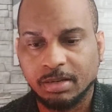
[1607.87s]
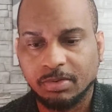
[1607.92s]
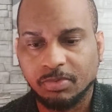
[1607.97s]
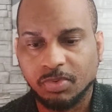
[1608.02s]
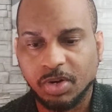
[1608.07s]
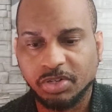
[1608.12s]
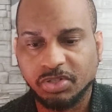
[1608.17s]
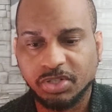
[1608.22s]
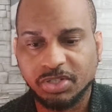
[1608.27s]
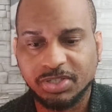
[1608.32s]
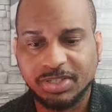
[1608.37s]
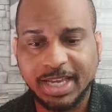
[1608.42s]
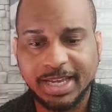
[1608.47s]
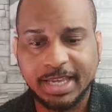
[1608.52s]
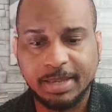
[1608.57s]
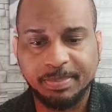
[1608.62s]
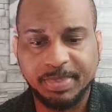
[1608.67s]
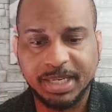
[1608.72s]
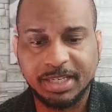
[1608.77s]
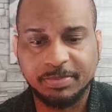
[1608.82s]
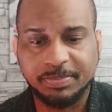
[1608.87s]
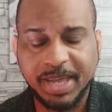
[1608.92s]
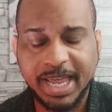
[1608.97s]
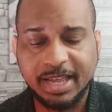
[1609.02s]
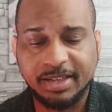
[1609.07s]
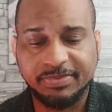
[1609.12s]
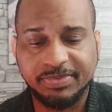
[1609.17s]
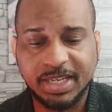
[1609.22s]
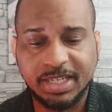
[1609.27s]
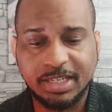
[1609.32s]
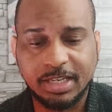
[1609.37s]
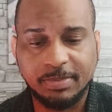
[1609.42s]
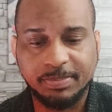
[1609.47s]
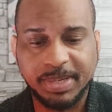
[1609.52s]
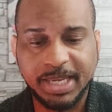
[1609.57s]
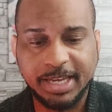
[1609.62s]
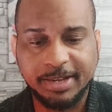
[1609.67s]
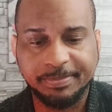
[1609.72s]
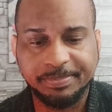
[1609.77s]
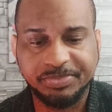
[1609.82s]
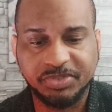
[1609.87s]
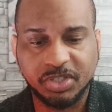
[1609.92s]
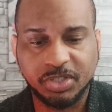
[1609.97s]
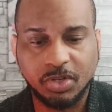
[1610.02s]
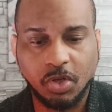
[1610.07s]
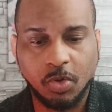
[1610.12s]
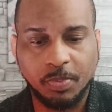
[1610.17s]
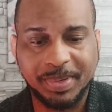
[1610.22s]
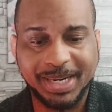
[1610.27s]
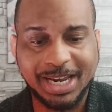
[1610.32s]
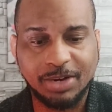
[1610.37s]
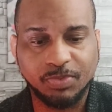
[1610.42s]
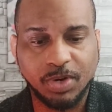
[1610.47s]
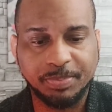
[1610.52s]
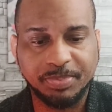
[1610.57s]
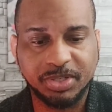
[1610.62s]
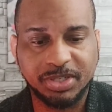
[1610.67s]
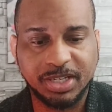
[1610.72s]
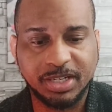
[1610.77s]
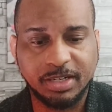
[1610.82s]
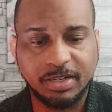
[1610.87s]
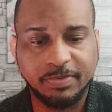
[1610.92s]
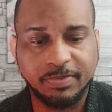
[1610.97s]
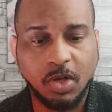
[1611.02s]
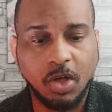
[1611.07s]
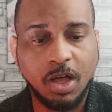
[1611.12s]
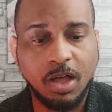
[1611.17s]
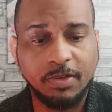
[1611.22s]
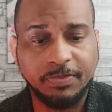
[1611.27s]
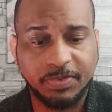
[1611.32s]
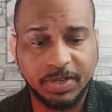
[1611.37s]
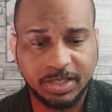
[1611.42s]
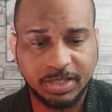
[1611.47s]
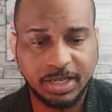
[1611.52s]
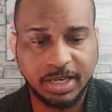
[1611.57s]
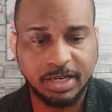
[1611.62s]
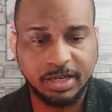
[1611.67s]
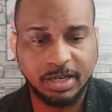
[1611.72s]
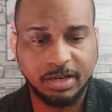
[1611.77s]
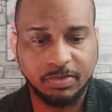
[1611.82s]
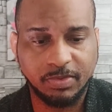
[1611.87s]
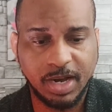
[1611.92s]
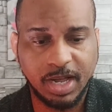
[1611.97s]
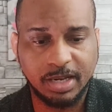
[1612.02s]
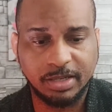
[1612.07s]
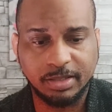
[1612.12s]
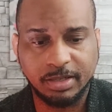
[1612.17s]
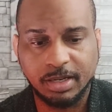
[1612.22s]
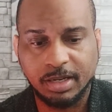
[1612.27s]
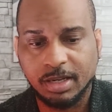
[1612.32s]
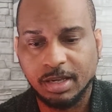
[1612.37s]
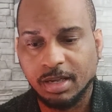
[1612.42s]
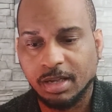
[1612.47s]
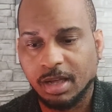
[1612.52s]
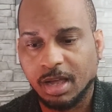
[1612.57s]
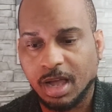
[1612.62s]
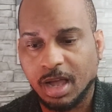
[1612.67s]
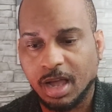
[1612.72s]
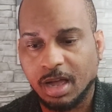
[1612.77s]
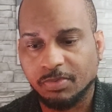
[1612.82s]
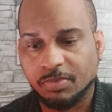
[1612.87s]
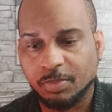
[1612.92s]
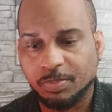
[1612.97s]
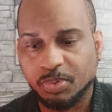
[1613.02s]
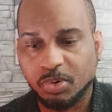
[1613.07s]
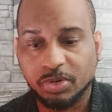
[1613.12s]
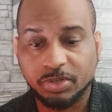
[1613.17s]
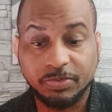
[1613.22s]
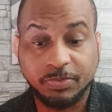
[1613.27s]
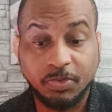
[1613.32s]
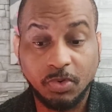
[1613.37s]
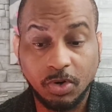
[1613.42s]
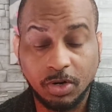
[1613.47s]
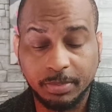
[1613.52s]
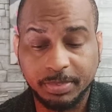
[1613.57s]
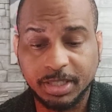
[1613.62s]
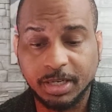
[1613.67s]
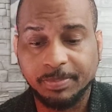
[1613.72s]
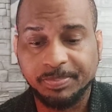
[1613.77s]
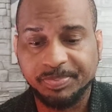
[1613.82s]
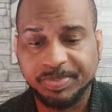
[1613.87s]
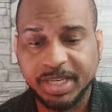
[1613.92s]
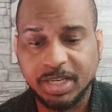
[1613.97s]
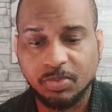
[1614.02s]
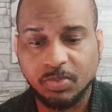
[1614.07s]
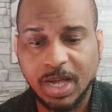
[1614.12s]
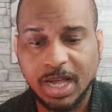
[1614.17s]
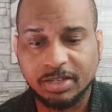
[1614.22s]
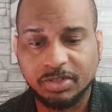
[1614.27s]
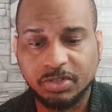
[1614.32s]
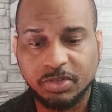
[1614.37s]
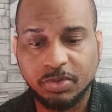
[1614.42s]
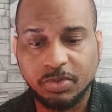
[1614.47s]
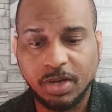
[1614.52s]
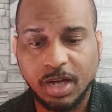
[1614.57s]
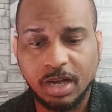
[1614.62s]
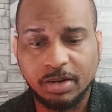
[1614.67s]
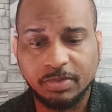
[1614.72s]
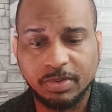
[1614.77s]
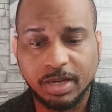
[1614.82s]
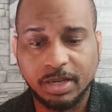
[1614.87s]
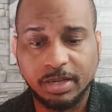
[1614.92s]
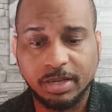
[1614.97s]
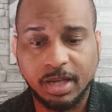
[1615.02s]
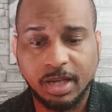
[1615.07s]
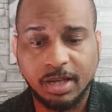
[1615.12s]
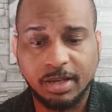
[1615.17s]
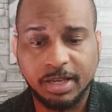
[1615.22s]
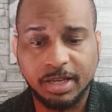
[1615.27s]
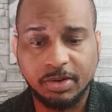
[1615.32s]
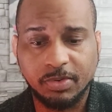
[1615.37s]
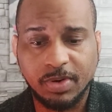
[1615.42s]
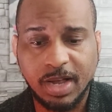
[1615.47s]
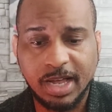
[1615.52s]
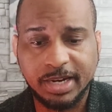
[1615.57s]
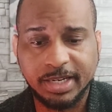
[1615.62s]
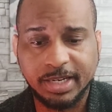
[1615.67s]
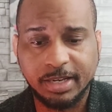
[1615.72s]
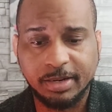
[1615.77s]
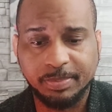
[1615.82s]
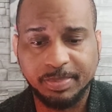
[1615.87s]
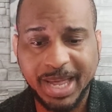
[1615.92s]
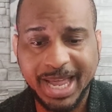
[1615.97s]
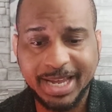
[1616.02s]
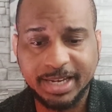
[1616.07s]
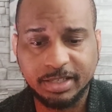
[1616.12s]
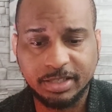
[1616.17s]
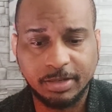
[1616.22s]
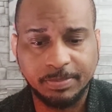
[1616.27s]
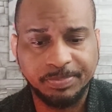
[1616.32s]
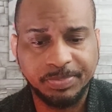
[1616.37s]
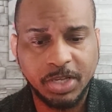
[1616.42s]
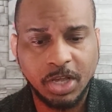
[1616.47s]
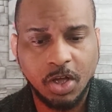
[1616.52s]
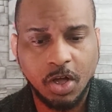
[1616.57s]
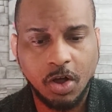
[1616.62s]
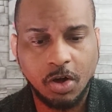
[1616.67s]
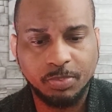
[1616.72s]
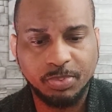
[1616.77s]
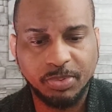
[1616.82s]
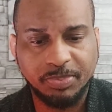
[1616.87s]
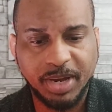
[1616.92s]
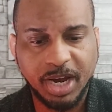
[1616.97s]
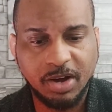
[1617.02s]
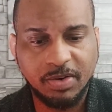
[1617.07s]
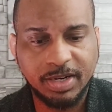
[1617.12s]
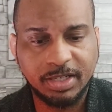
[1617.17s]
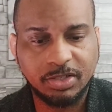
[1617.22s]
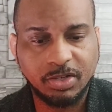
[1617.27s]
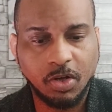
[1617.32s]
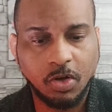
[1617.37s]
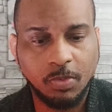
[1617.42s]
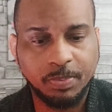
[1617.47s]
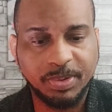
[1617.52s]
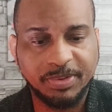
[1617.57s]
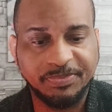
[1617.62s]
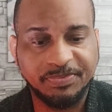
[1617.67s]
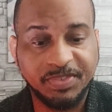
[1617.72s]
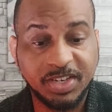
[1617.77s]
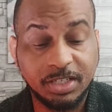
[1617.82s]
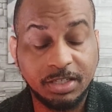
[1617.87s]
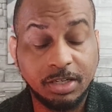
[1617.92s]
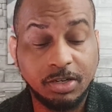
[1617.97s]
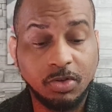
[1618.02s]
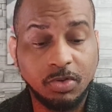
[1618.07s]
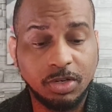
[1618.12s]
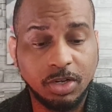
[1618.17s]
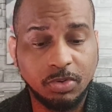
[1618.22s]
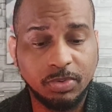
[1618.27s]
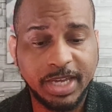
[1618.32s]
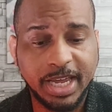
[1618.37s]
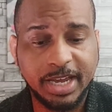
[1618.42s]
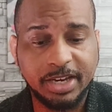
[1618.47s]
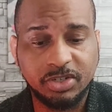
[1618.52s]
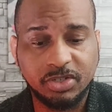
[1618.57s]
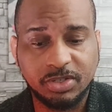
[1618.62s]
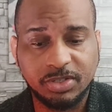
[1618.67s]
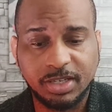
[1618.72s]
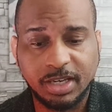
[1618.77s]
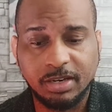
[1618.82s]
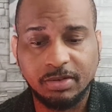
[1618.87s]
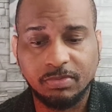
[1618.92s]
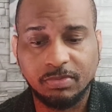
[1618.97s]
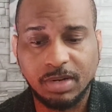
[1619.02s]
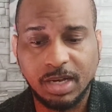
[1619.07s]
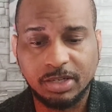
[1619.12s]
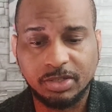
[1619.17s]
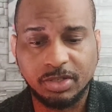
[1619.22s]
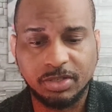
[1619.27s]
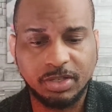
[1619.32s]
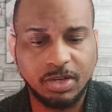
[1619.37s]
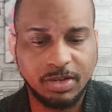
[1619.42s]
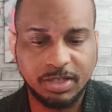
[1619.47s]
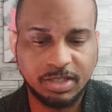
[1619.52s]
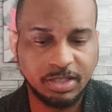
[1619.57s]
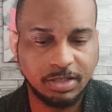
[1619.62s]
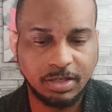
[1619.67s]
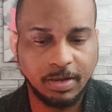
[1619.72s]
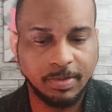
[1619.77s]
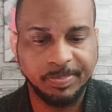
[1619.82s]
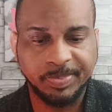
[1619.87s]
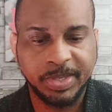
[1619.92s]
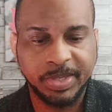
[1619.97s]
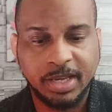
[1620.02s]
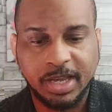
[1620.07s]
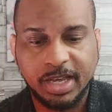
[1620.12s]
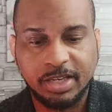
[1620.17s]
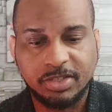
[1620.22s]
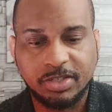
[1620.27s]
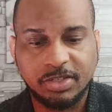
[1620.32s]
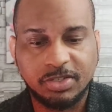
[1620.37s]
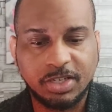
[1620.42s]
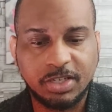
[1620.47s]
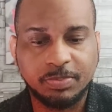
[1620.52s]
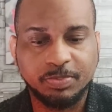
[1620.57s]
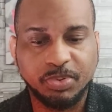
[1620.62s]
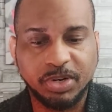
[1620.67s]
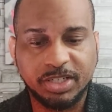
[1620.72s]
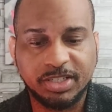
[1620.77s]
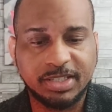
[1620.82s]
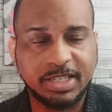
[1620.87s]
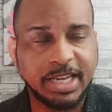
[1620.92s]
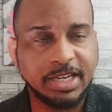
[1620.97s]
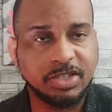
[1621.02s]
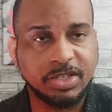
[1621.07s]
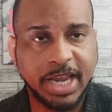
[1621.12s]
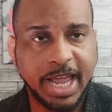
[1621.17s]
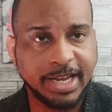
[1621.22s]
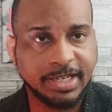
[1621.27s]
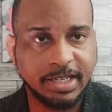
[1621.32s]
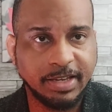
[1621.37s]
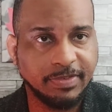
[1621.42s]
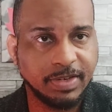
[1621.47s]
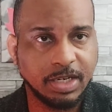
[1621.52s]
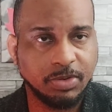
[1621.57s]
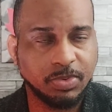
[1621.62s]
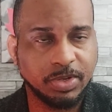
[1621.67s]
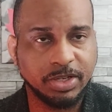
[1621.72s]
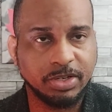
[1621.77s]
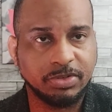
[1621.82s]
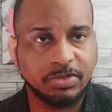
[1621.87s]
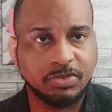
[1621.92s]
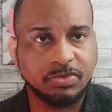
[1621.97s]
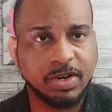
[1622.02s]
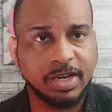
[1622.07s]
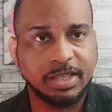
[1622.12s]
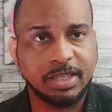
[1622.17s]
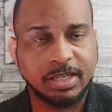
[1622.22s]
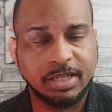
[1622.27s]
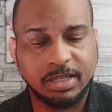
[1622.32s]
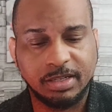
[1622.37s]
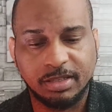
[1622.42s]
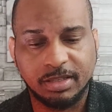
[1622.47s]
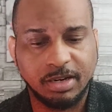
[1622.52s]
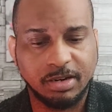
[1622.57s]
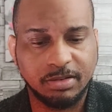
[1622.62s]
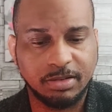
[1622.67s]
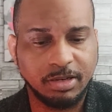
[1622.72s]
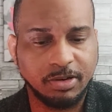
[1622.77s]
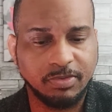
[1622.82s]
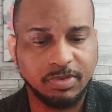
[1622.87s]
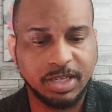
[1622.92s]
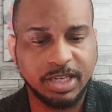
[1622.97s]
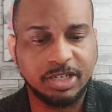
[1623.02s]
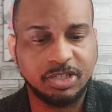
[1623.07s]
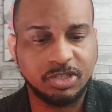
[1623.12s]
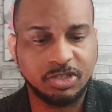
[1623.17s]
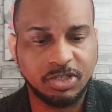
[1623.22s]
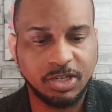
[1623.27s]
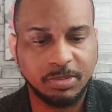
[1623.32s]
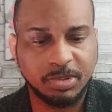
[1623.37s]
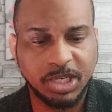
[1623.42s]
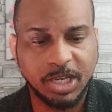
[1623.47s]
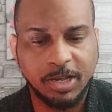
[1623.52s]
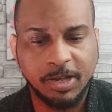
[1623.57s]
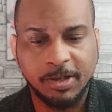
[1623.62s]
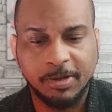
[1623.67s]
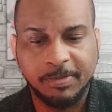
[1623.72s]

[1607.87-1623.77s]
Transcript: Russia's second biggest bank, VTB, just opened a representative office in Iran, uh, reports Forbes. Meanwhile, two uh, uh, Iranian banks are preparing to open physical locations in Russia. So it's just a, it's, it's just BRICS nation activity where they're strengthening their, their relationships.